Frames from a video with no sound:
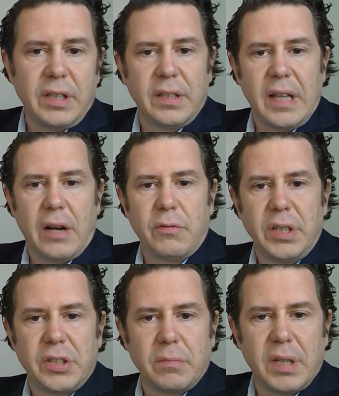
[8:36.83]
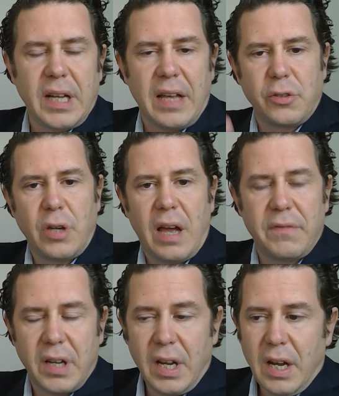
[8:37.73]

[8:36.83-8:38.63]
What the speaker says: in that region, but as you have